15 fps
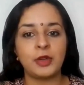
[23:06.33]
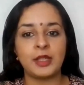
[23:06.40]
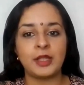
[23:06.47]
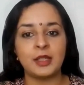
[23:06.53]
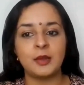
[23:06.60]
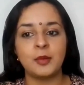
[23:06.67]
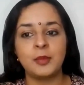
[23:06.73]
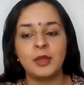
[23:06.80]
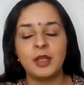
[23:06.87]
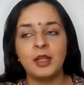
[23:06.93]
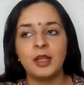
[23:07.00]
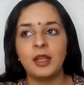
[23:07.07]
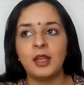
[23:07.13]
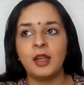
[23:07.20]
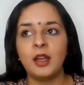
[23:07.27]
conquering them.
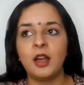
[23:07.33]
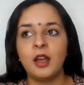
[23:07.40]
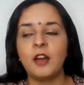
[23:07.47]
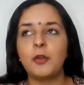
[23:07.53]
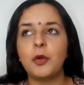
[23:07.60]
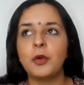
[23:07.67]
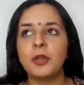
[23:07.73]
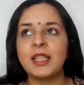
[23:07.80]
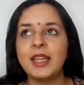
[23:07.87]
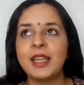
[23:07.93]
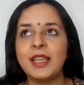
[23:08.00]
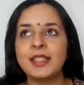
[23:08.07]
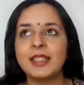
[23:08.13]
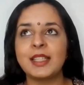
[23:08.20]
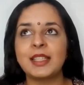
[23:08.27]
Of course,
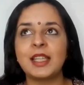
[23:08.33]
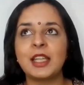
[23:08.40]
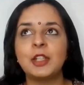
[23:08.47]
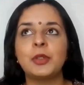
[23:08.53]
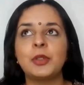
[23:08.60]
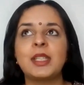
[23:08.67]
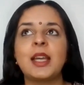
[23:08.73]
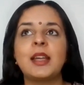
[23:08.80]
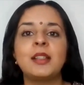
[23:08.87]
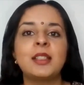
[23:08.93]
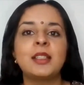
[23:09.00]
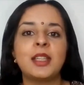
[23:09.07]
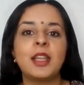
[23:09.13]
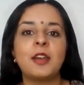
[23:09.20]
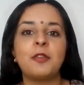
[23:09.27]
that is a central
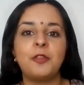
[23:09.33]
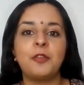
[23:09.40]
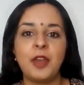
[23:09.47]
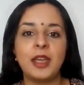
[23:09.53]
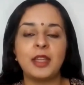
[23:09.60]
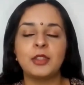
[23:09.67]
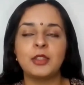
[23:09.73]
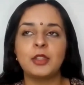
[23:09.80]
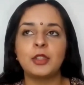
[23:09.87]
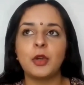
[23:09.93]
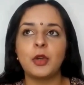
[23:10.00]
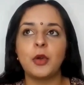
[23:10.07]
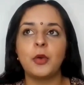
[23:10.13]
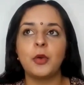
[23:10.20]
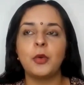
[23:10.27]
tenet to their faith.
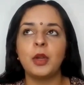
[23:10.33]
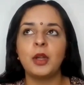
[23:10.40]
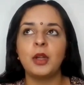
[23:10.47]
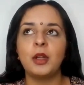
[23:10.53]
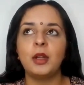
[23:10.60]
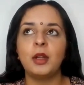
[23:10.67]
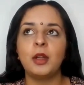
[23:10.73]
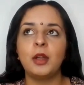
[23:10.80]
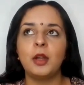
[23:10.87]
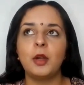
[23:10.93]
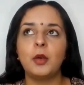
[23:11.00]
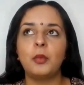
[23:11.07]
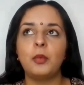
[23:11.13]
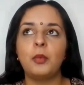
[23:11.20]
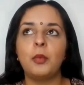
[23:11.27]
So
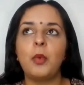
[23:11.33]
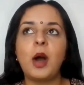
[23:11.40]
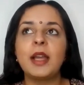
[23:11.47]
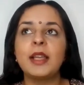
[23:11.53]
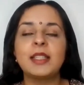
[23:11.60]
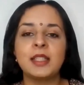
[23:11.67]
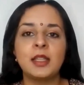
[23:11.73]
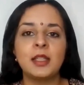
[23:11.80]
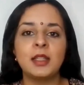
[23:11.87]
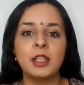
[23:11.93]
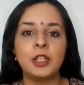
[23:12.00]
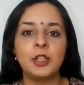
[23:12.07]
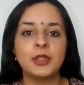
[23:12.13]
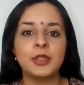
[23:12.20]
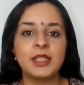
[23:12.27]
why isn't
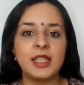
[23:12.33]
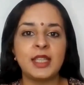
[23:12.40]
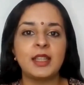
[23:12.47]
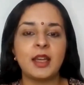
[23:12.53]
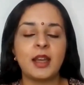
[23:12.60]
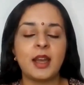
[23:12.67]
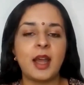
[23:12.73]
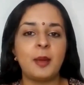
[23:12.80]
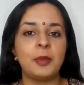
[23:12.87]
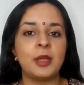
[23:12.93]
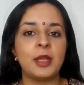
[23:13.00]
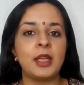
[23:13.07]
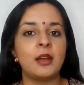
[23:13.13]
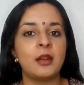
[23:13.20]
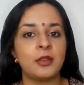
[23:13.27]
it that you see that
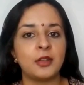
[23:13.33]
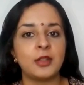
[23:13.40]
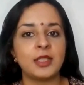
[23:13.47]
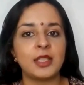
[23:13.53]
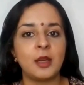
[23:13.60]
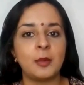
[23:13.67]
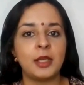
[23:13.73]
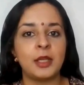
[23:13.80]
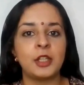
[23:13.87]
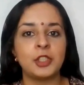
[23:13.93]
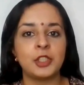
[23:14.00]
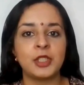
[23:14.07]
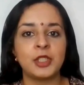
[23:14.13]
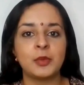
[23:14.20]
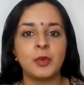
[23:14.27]
happening in other Islamic
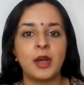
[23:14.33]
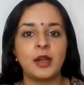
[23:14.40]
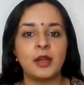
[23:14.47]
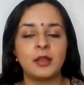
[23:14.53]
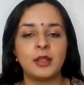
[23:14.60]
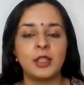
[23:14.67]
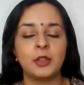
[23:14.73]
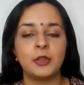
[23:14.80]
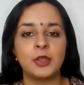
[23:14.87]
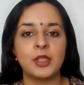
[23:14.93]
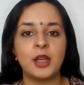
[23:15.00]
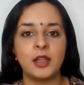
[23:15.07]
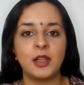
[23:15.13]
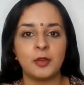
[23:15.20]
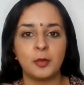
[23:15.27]
nations where
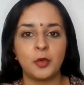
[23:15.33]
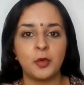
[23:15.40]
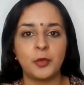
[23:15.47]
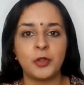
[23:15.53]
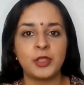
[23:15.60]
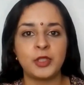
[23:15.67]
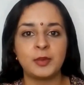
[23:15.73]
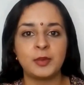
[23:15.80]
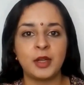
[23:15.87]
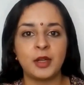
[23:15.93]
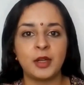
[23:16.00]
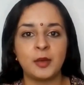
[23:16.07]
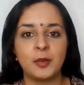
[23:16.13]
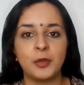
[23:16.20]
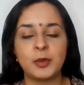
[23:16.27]
Hindus are living more
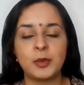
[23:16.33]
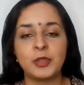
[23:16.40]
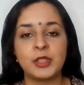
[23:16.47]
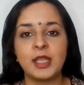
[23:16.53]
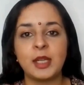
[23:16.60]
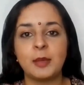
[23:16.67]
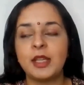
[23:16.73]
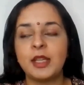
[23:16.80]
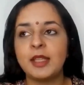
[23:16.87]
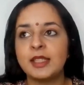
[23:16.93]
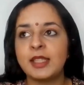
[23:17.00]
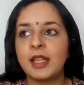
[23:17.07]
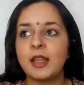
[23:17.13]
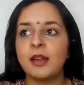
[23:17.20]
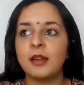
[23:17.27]
prosperously? I mean,
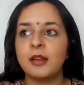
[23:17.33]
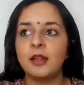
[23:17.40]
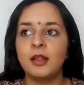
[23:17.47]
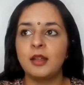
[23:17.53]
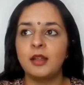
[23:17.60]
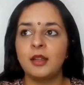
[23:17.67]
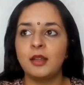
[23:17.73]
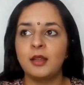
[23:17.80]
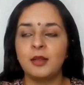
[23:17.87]
is there